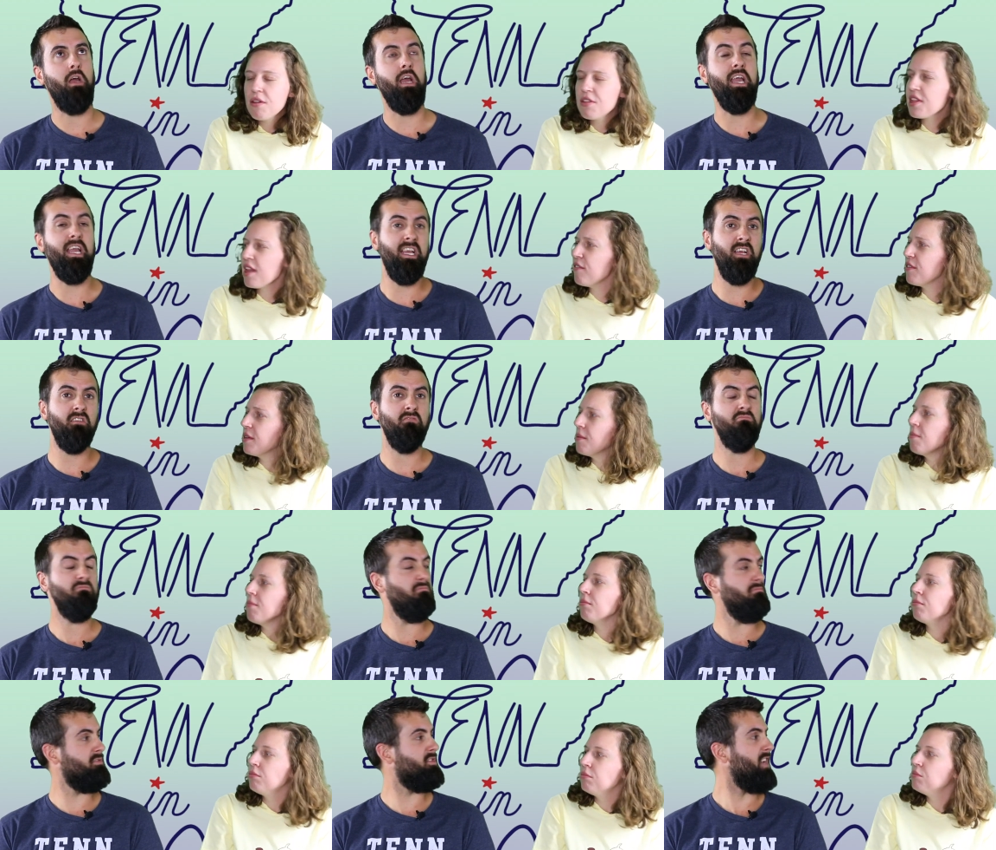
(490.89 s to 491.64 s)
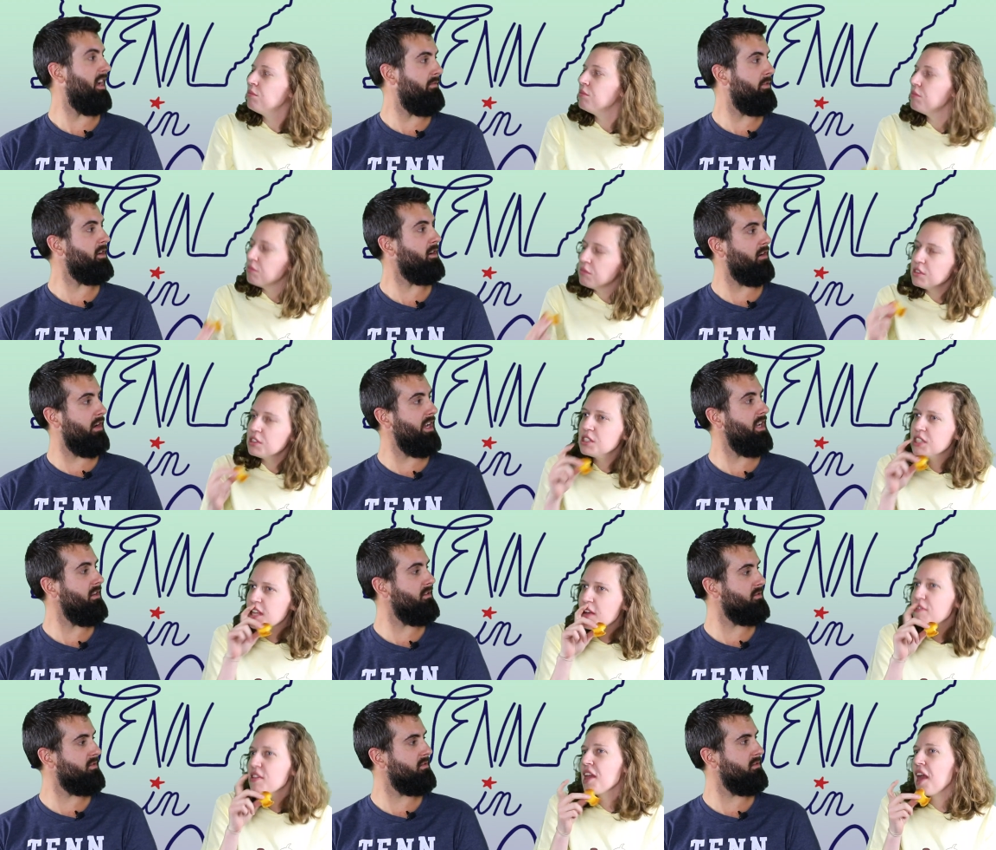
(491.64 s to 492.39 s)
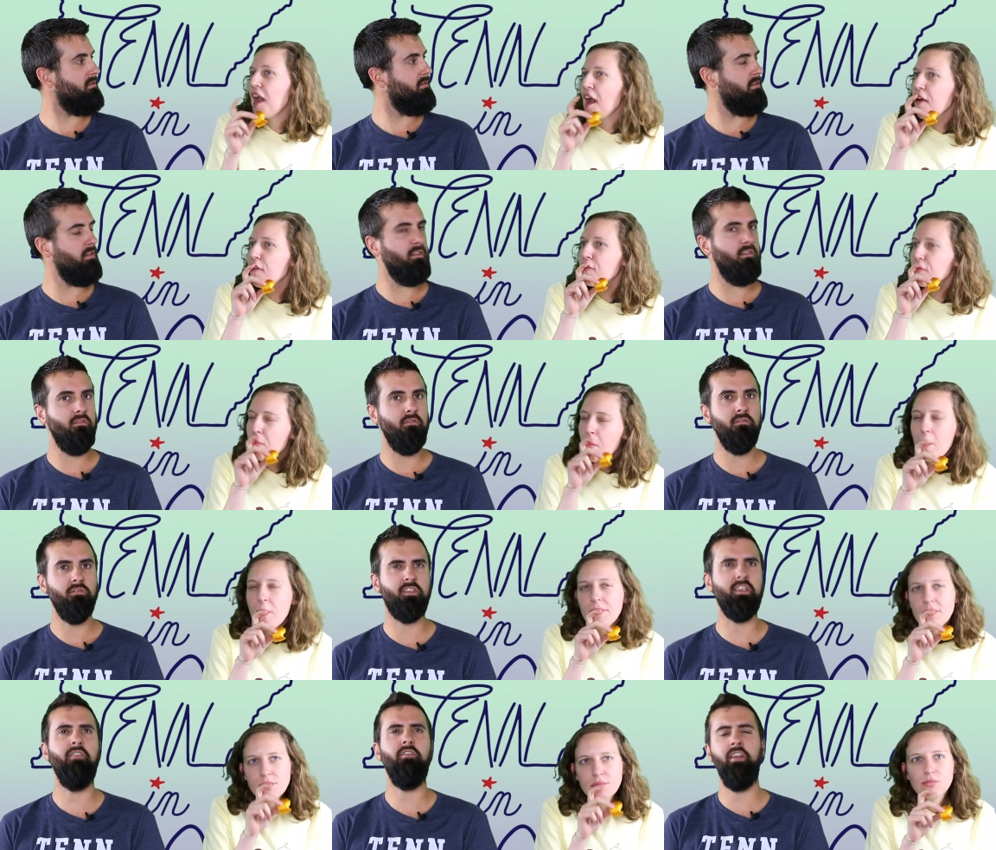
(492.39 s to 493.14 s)
Speaker 1: seven. eight, seven or eight, seven and a half.
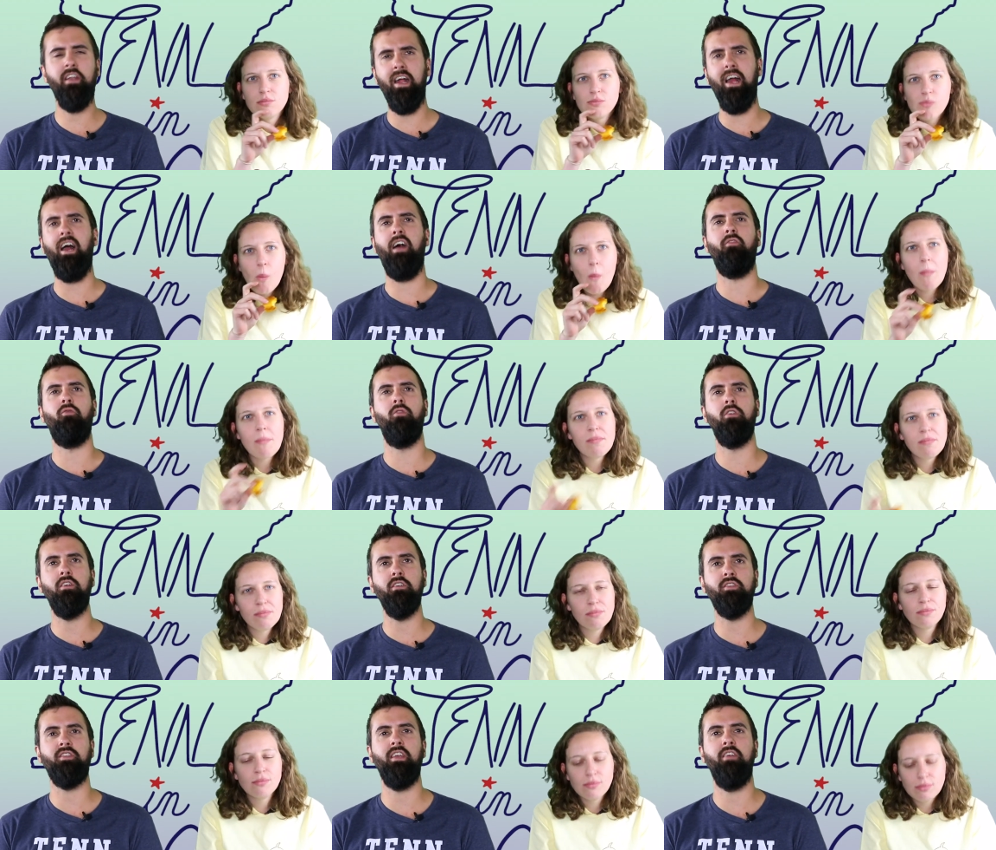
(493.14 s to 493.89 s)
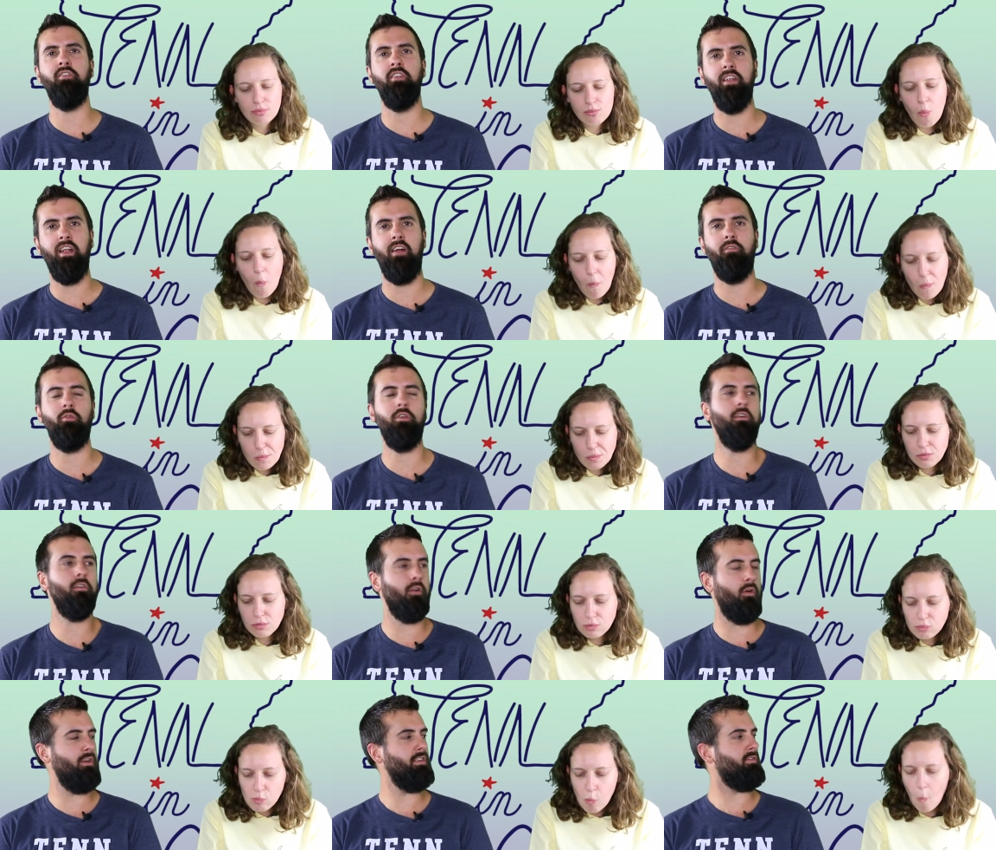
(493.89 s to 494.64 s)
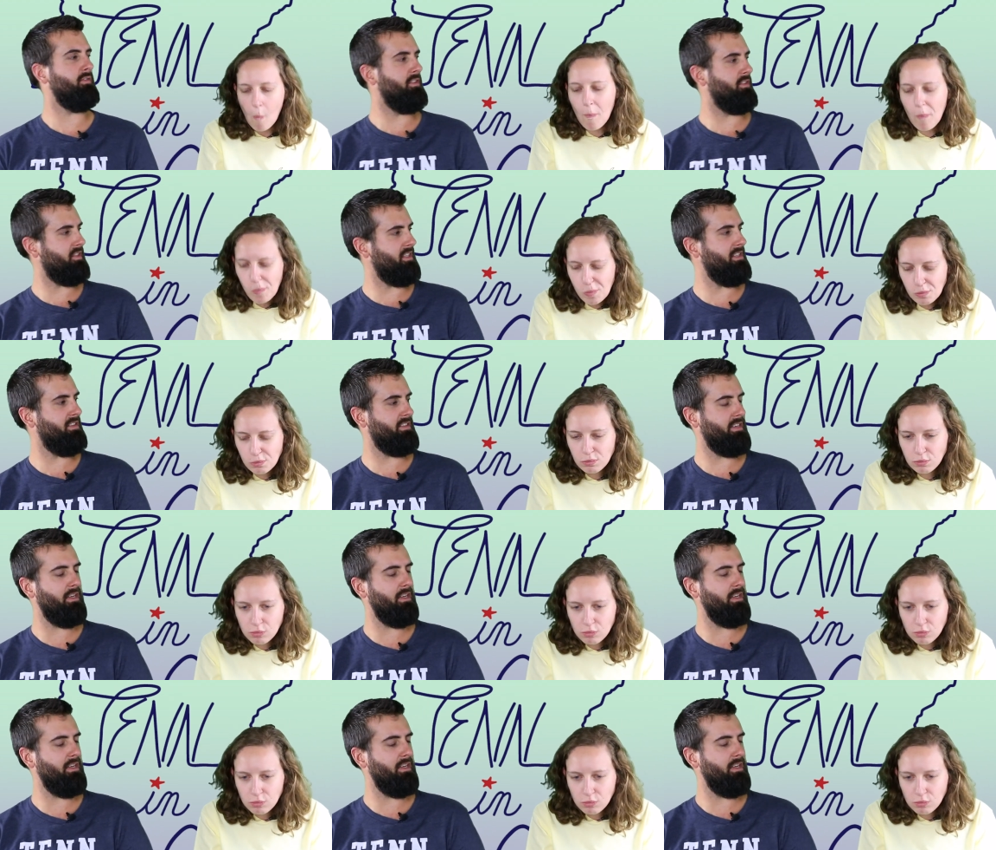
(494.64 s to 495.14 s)
Seven and a half. Mm-hmm. We'll go seven and a half. We don't always say the